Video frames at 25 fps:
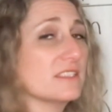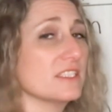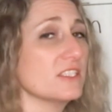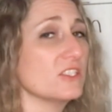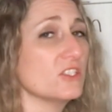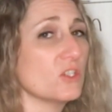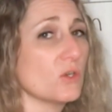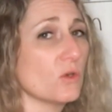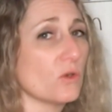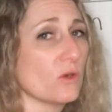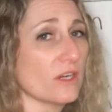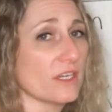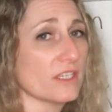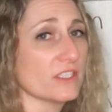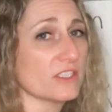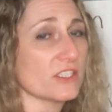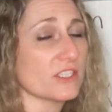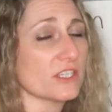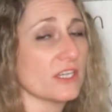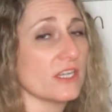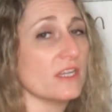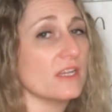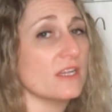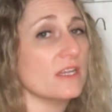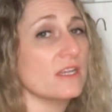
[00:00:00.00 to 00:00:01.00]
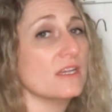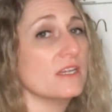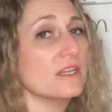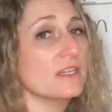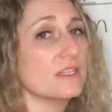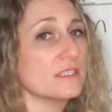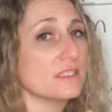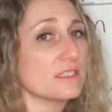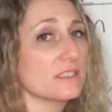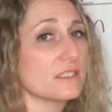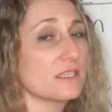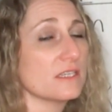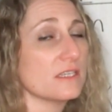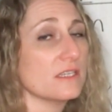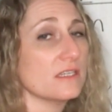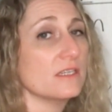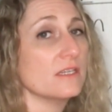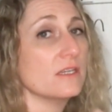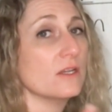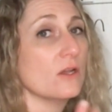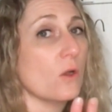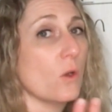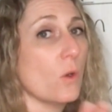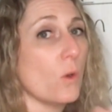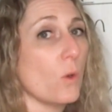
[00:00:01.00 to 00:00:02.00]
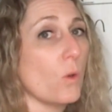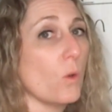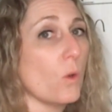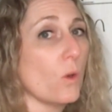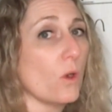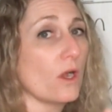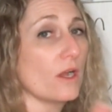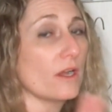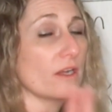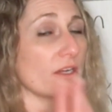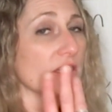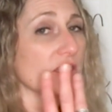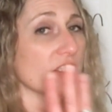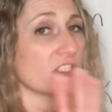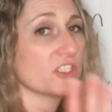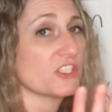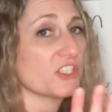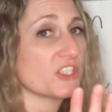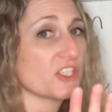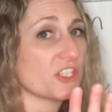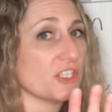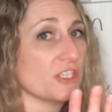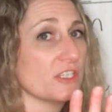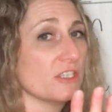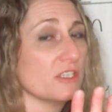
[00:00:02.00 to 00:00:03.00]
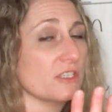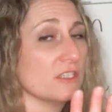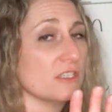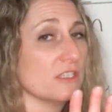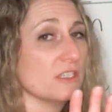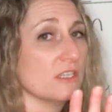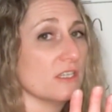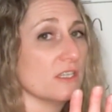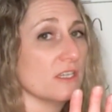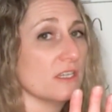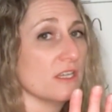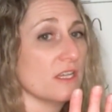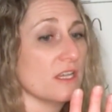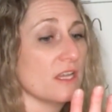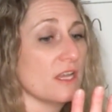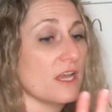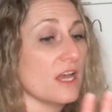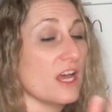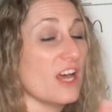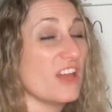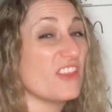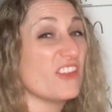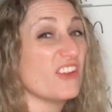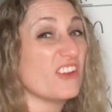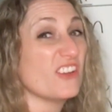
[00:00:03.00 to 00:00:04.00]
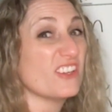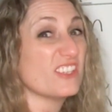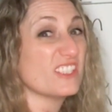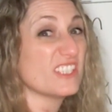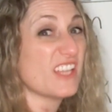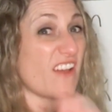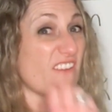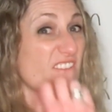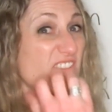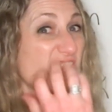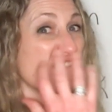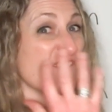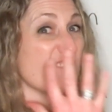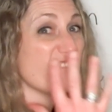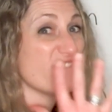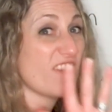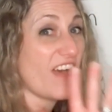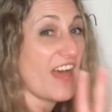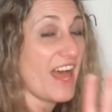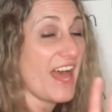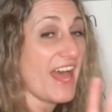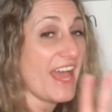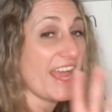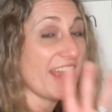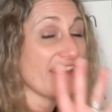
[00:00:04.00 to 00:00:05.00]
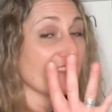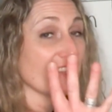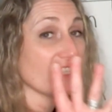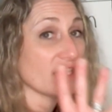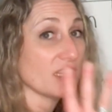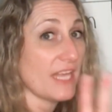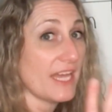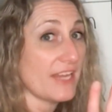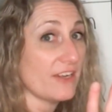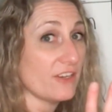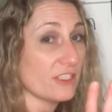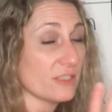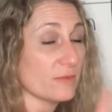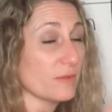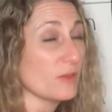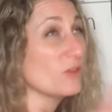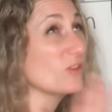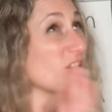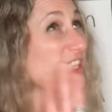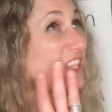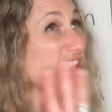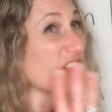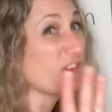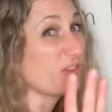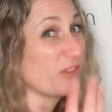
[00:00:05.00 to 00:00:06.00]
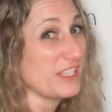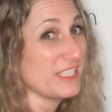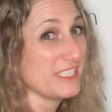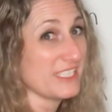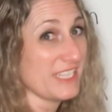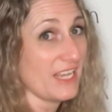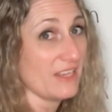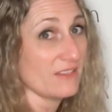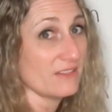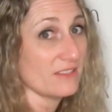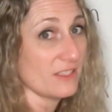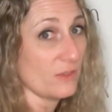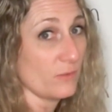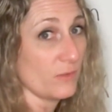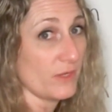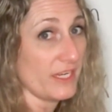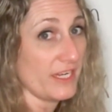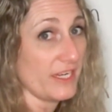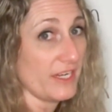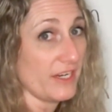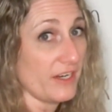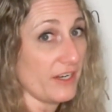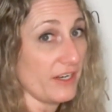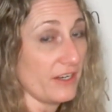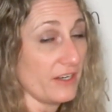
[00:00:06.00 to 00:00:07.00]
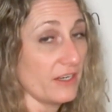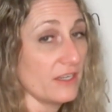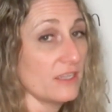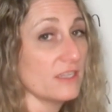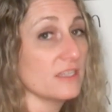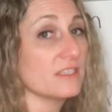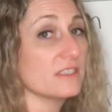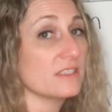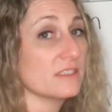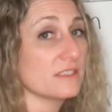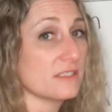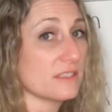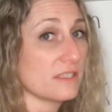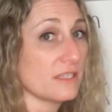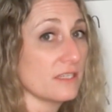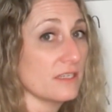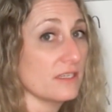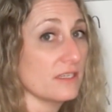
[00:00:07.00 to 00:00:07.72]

in torch. T or ch. There's five letters, but only three sounds that we hear. T.